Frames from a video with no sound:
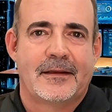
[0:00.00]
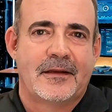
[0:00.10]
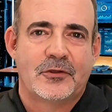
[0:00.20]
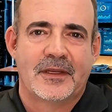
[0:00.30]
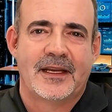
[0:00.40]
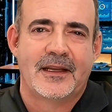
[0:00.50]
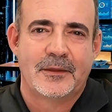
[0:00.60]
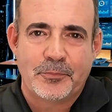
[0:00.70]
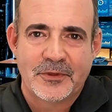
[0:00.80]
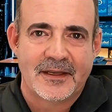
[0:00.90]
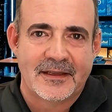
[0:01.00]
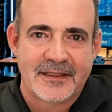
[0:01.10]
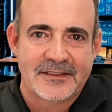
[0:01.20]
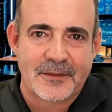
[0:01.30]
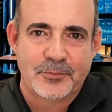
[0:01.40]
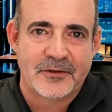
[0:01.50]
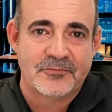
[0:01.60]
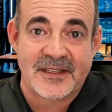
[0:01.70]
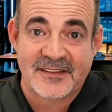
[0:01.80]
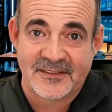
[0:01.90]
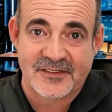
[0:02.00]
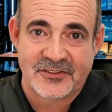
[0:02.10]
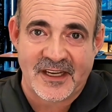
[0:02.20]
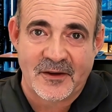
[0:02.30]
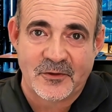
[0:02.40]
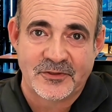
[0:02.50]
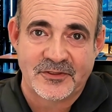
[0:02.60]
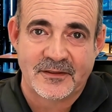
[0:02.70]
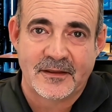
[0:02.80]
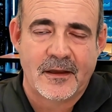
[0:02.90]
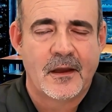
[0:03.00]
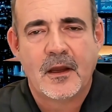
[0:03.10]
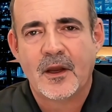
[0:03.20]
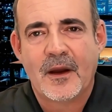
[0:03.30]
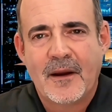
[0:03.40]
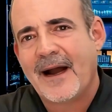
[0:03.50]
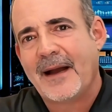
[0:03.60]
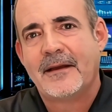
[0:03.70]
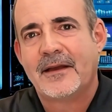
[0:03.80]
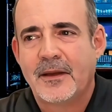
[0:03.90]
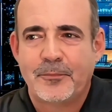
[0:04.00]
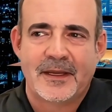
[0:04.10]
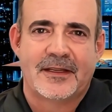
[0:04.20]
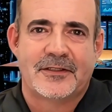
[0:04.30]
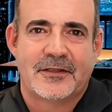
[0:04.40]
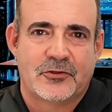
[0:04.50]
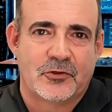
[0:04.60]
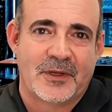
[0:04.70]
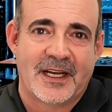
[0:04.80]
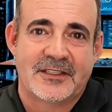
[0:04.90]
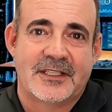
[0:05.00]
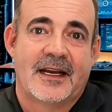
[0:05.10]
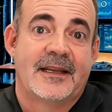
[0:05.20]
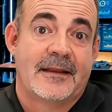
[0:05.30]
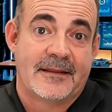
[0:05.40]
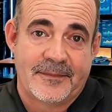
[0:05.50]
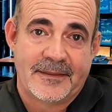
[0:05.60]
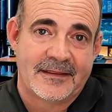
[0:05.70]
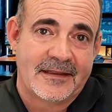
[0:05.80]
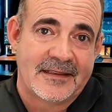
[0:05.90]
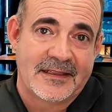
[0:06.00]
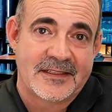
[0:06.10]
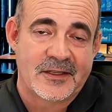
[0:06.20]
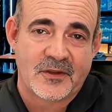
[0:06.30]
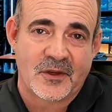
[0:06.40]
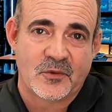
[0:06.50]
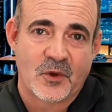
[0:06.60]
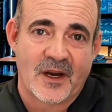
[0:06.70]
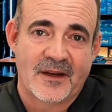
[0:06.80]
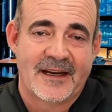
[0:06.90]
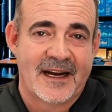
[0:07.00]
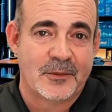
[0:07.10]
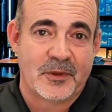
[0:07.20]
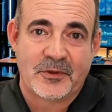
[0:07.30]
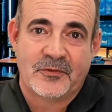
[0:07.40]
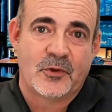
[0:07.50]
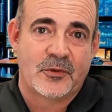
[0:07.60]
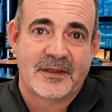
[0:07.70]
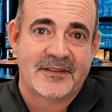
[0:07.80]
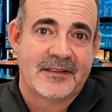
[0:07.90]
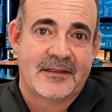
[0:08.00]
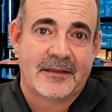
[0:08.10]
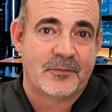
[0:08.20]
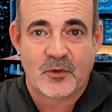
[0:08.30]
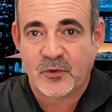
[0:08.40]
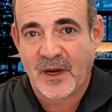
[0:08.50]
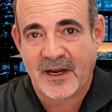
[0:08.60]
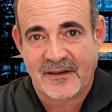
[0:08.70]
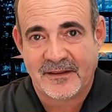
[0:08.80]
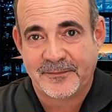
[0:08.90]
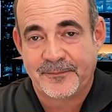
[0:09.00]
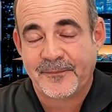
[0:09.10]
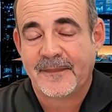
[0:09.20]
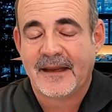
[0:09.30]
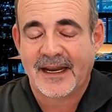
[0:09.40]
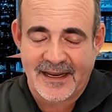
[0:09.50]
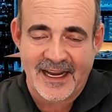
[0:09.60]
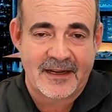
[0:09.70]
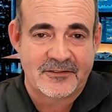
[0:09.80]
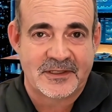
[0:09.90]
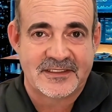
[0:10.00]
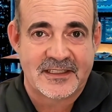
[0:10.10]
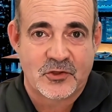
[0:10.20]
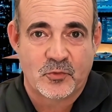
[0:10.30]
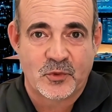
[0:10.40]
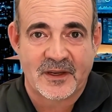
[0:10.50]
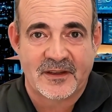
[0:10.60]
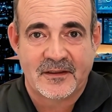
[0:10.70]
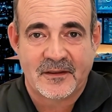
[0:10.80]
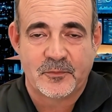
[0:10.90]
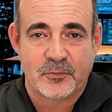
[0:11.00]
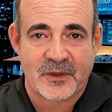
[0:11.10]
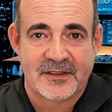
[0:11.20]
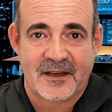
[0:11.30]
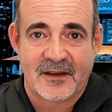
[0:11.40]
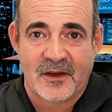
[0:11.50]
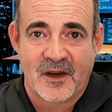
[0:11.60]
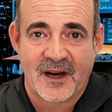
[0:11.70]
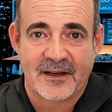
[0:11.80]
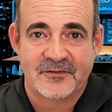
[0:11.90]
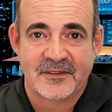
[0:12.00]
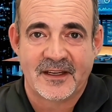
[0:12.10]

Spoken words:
3 completely separate faceless channels. All avatar based through HeyGen. Zero on-camera performance required. And every single one runs on Claude for the